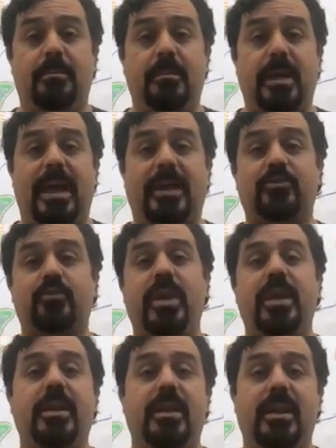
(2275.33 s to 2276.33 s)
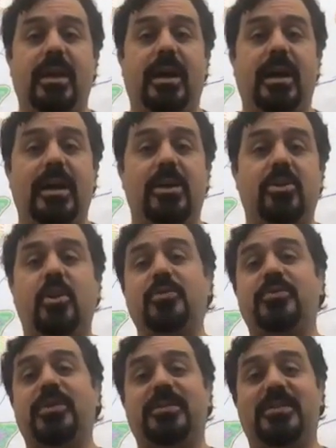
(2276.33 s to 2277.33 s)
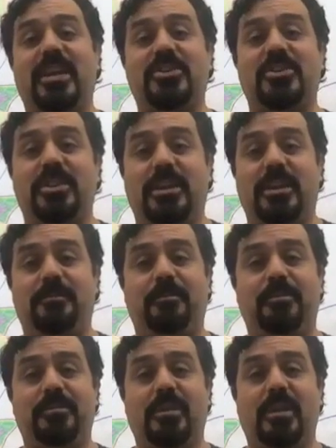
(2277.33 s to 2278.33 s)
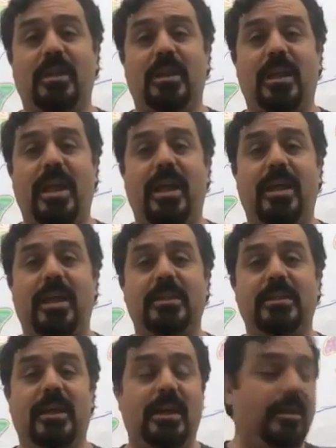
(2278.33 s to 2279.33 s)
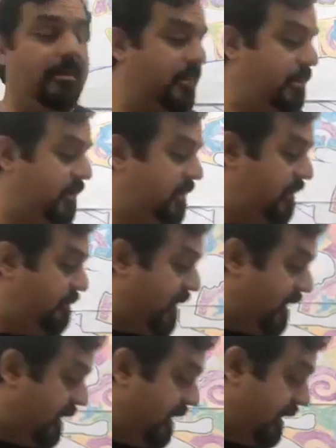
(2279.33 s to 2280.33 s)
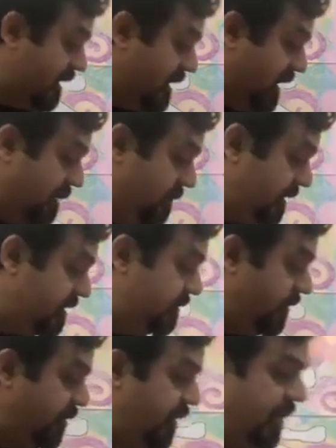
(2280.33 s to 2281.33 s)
as we close this session? And let me see if I can get comments, if there are any